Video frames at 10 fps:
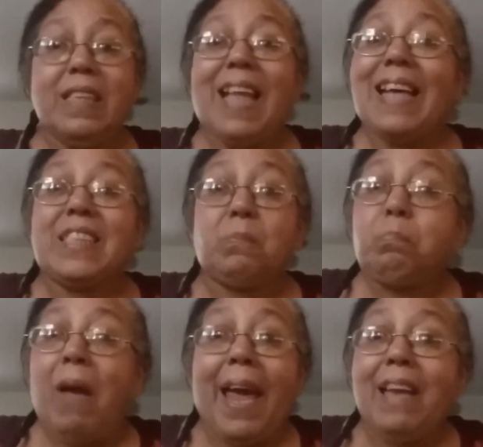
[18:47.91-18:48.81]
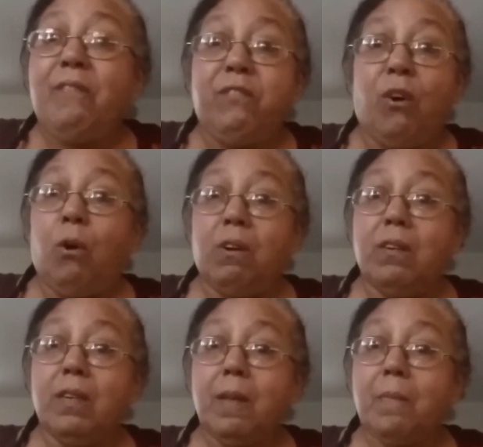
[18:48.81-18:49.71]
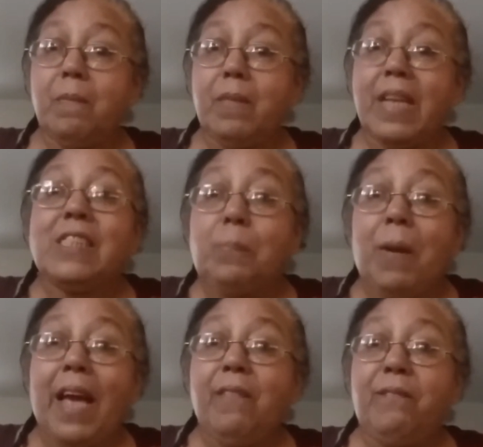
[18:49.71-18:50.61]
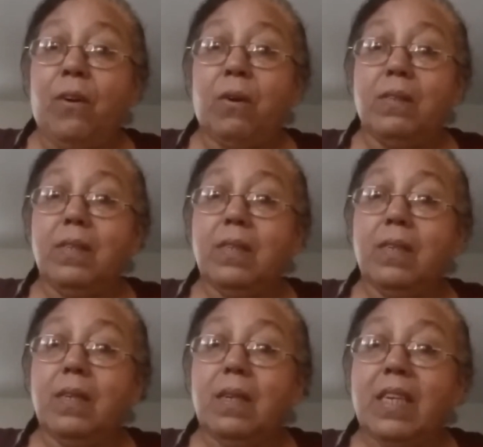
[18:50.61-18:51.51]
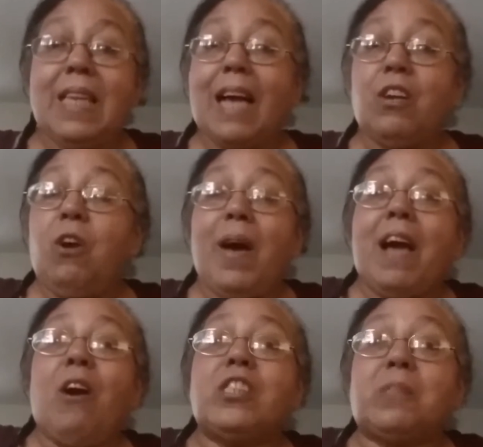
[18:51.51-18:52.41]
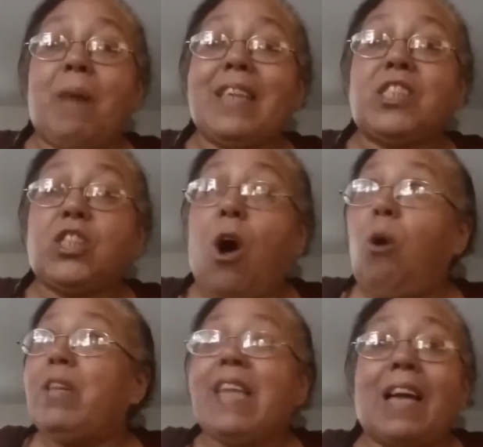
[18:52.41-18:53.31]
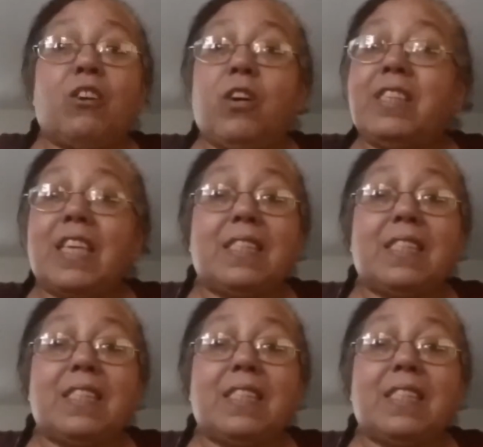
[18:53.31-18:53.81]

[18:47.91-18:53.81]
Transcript: That's painful. It's painful. And I don't know, it hurts my soul. And I don't know